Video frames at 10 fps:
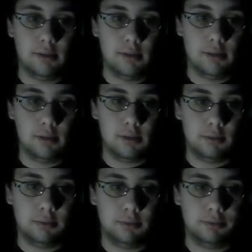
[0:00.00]

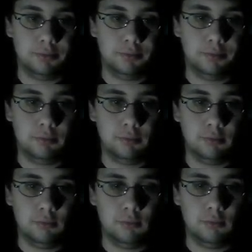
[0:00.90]

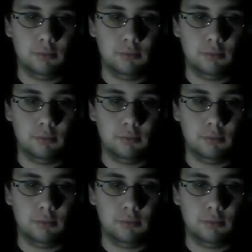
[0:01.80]
No one is speaking in this clip.